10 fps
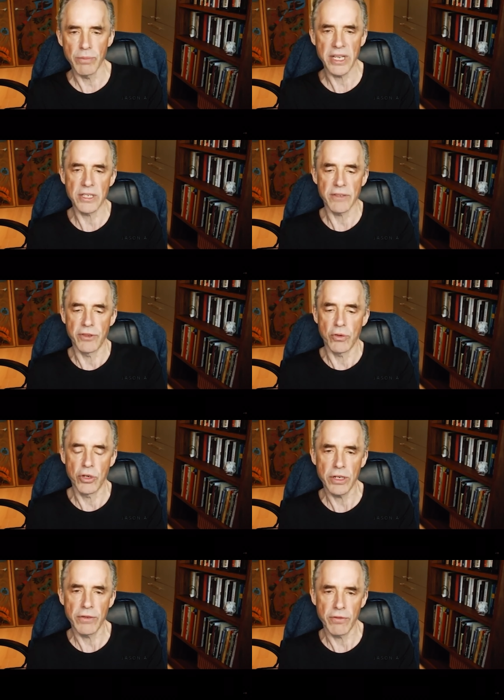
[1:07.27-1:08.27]
because if you
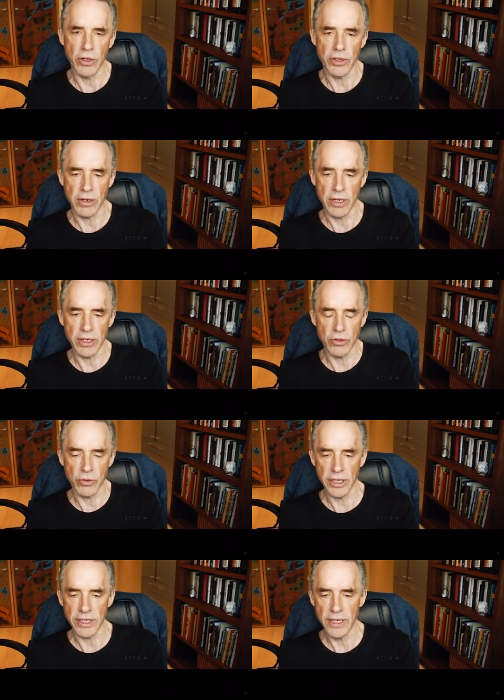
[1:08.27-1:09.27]
could voluntarily
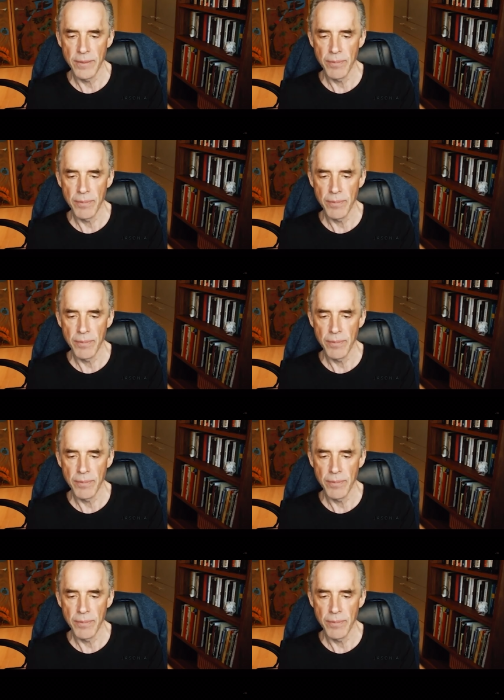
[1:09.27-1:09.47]
control it,